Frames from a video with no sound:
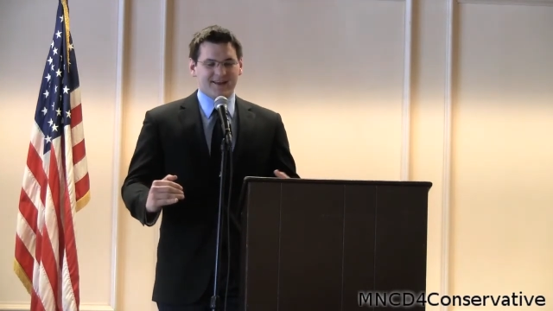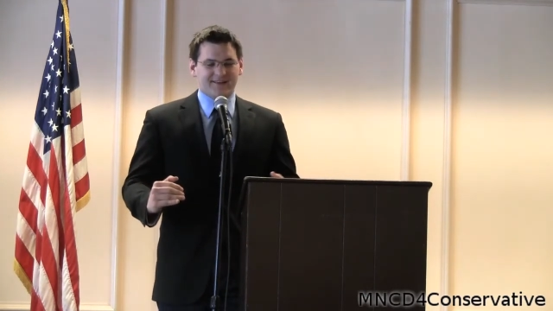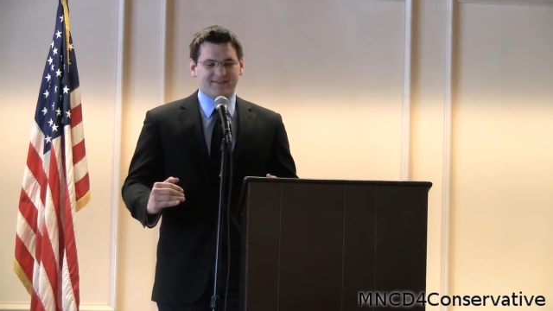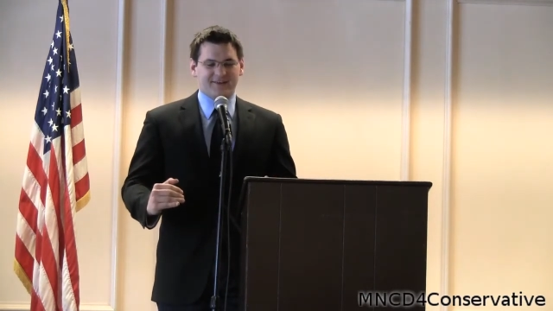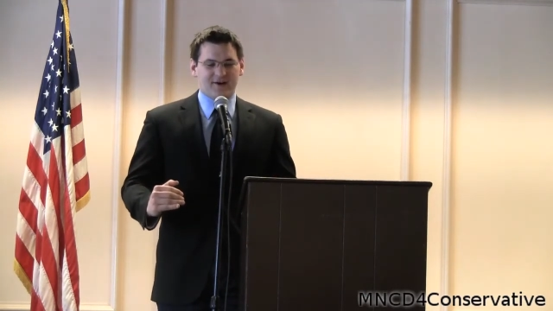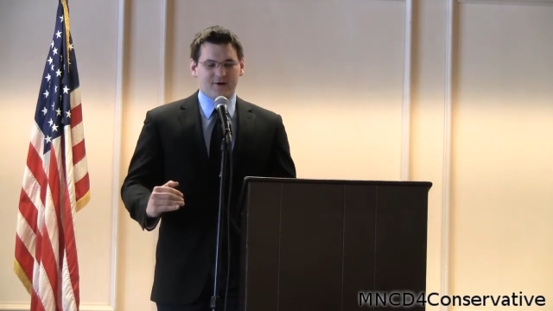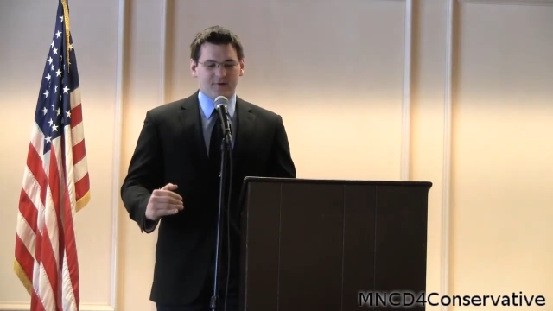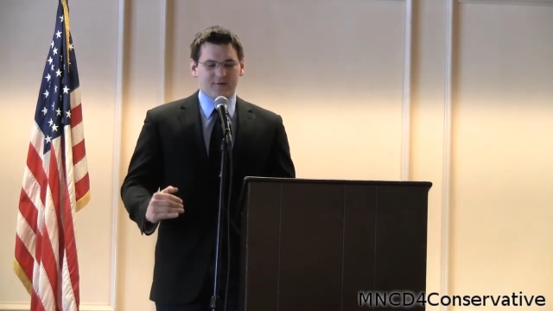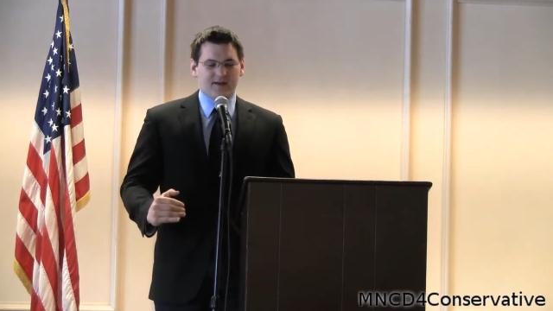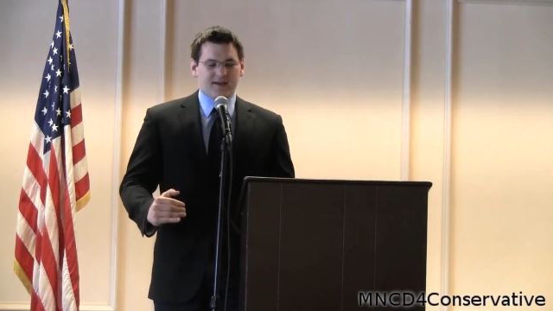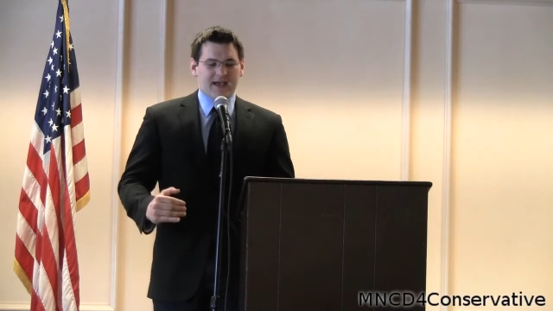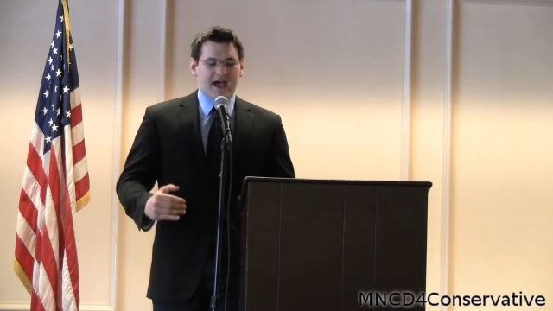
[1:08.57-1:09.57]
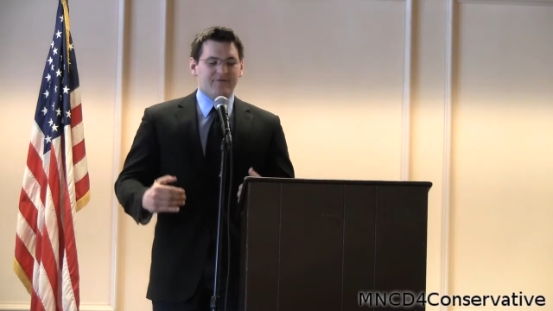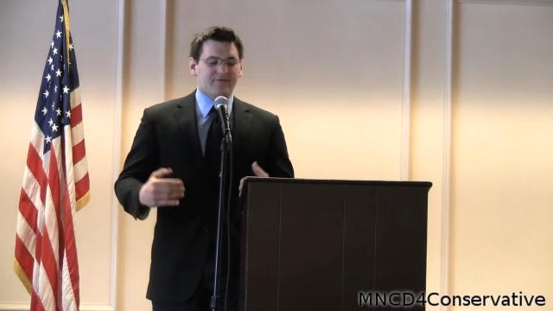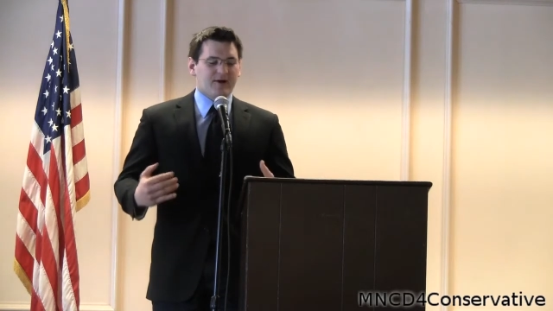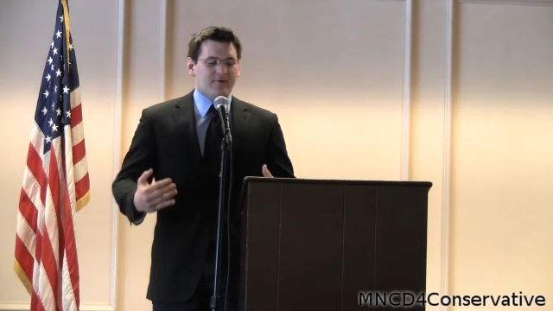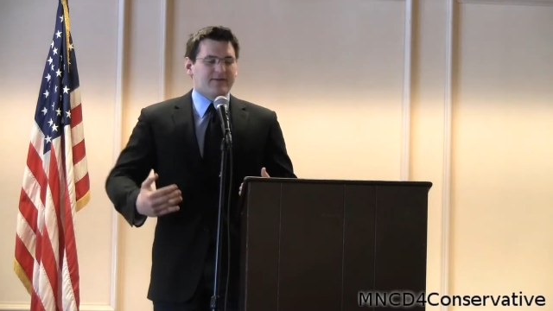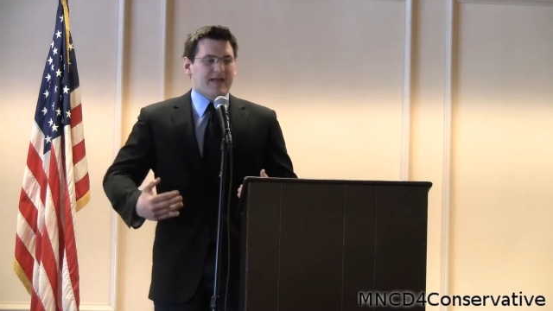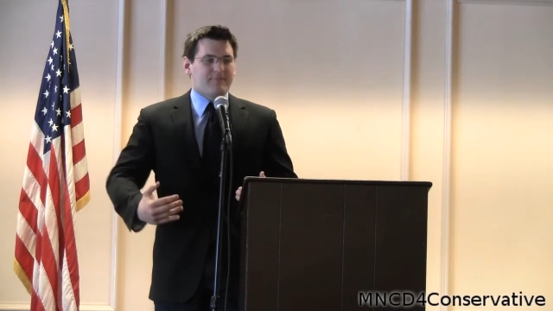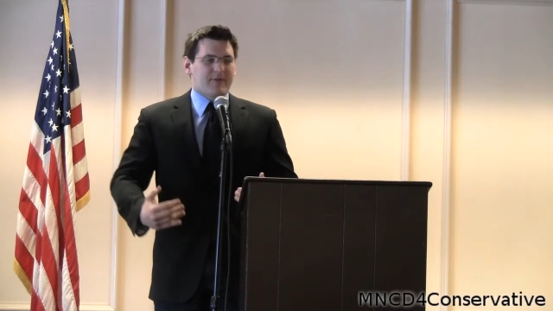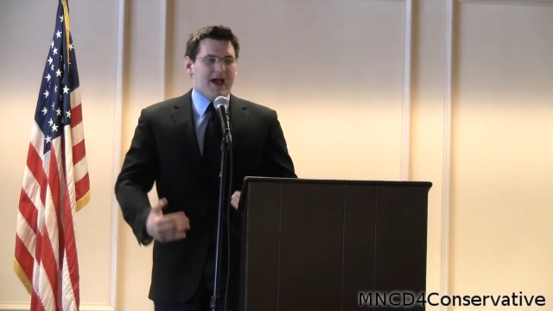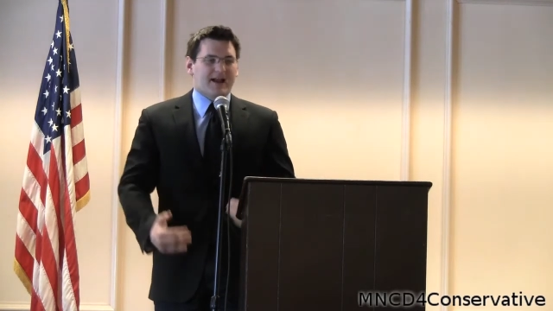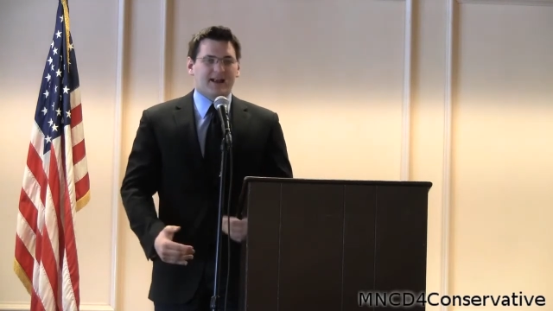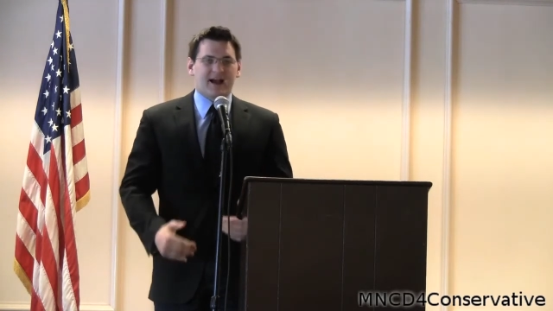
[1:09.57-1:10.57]
So after I read that
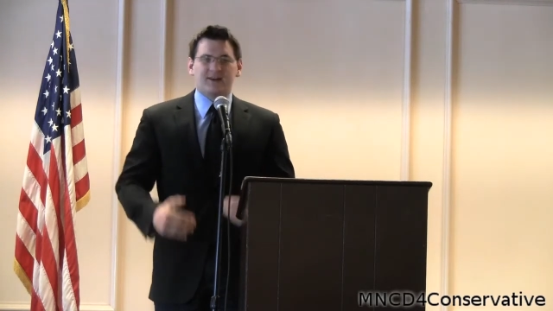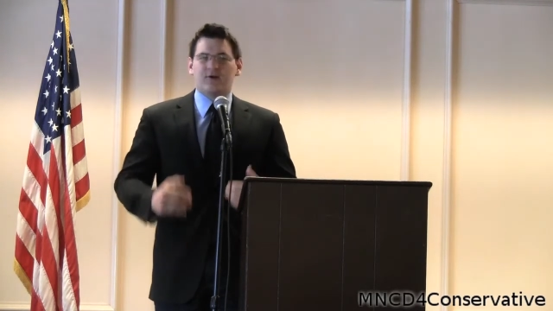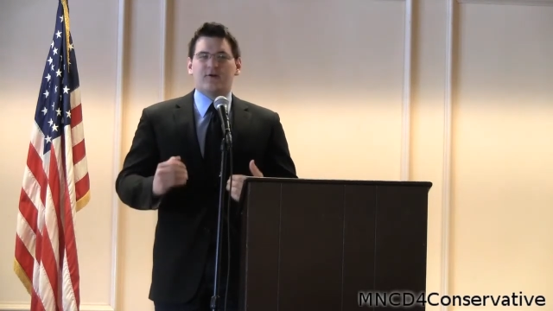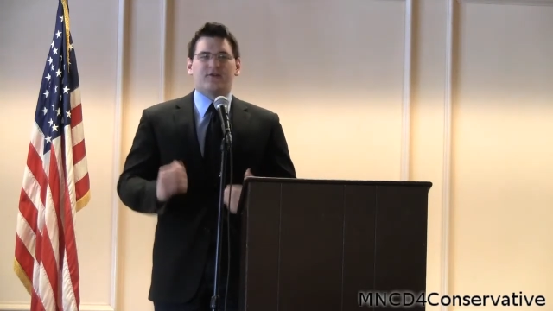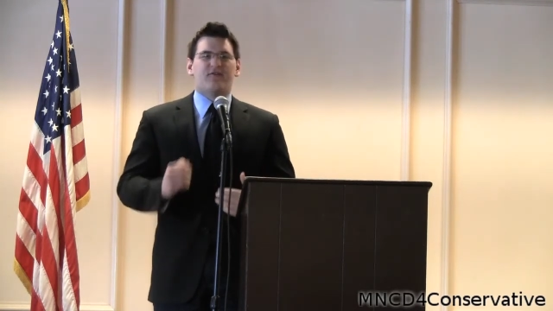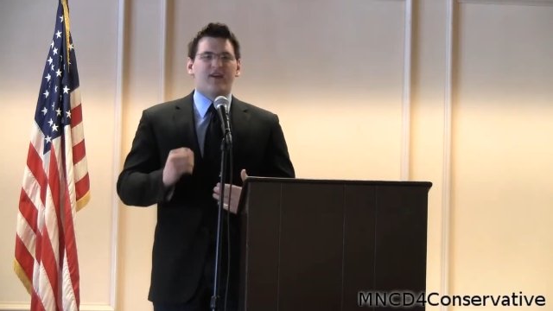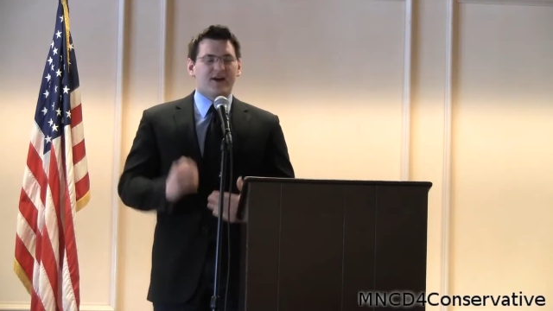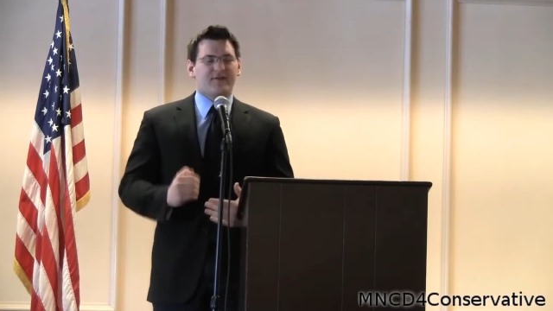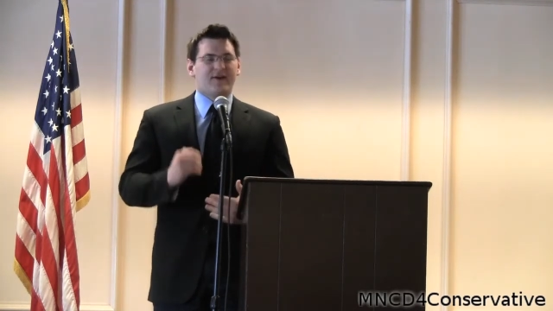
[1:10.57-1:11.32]
packet, I knew it was a very,